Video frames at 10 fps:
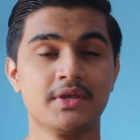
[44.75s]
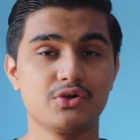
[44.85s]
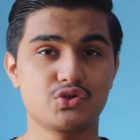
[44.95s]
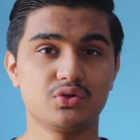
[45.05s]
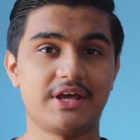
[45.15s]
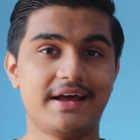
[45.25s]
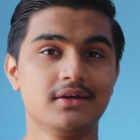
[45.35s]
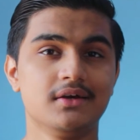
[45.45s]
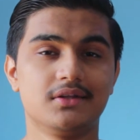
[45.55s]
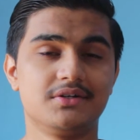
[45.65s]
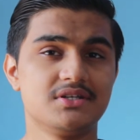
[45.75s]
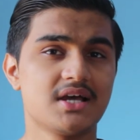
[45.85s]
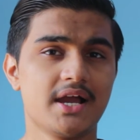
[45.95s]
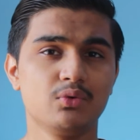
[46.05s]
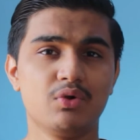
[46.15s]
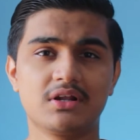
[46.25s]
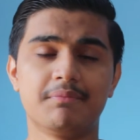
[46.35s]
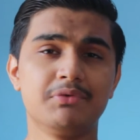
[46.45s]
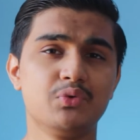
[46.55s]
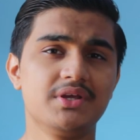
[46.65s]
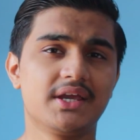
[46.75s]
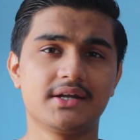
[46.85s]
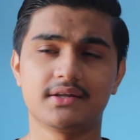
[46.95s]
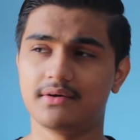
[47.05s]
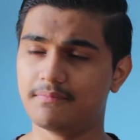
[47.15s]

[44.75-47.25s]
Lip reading: so that the design will communicate